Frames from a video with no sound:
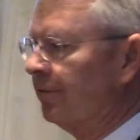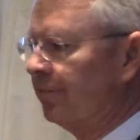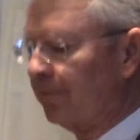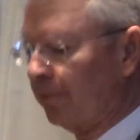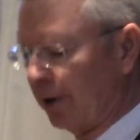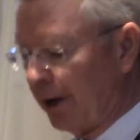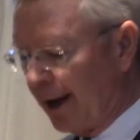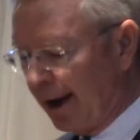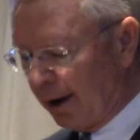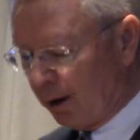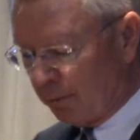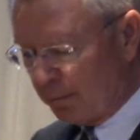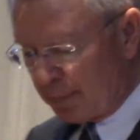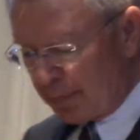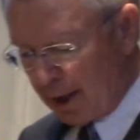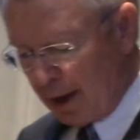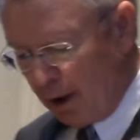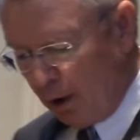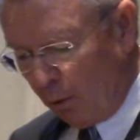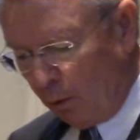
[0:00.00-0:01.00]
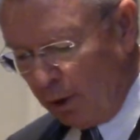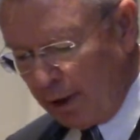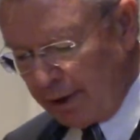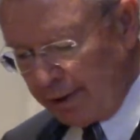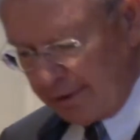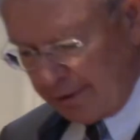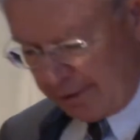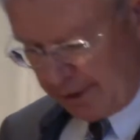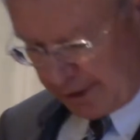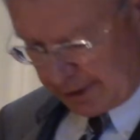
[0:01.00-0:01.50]
for now. One of the
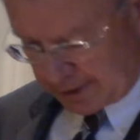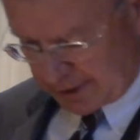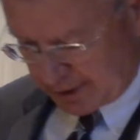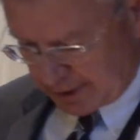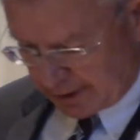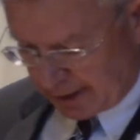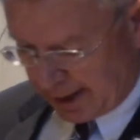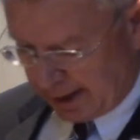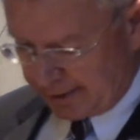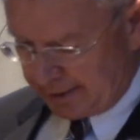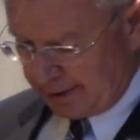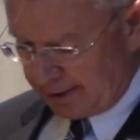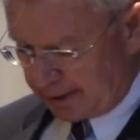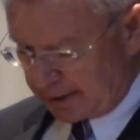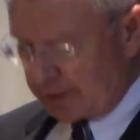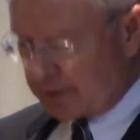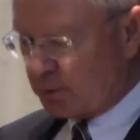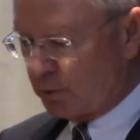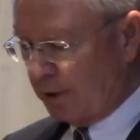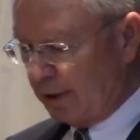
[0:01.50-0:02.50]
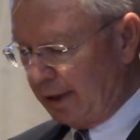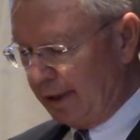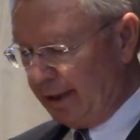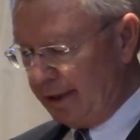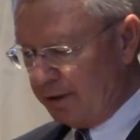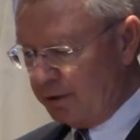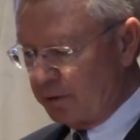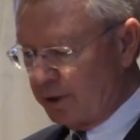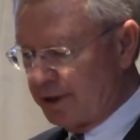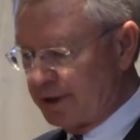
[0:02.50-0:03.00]
things that I think is really
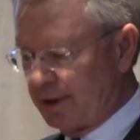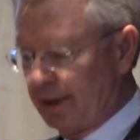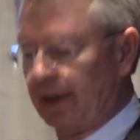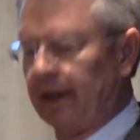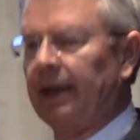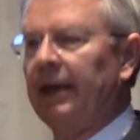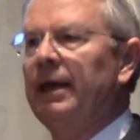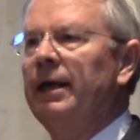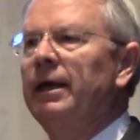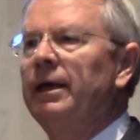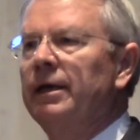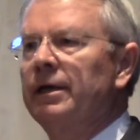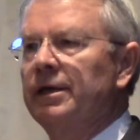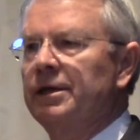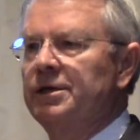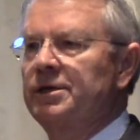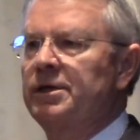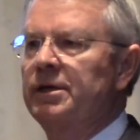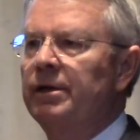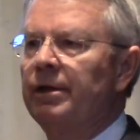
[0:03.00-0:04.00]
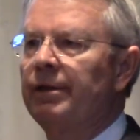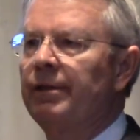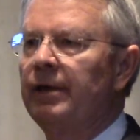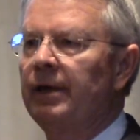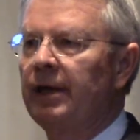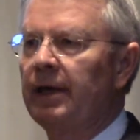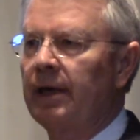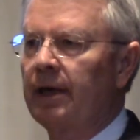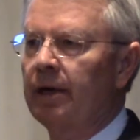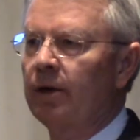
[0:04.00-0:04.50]
interesting is
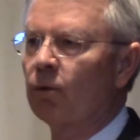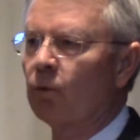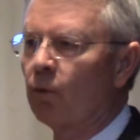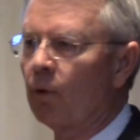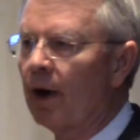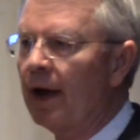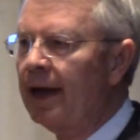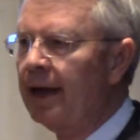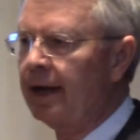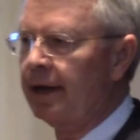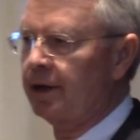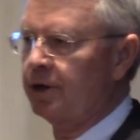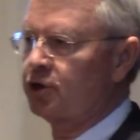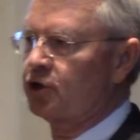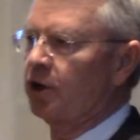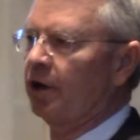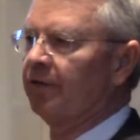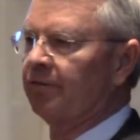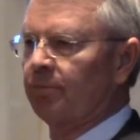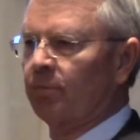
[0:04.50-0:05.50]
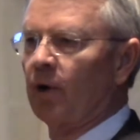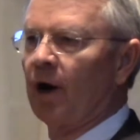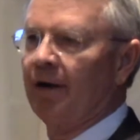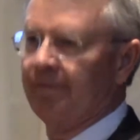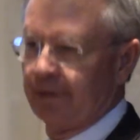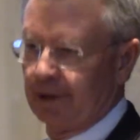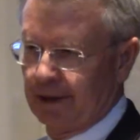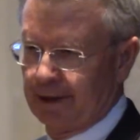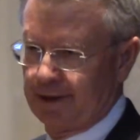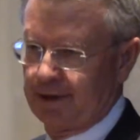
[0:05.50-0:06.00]
the range of
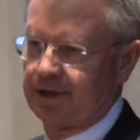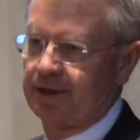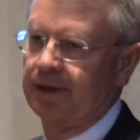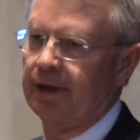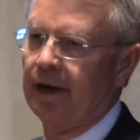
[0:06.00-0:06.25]
prevalence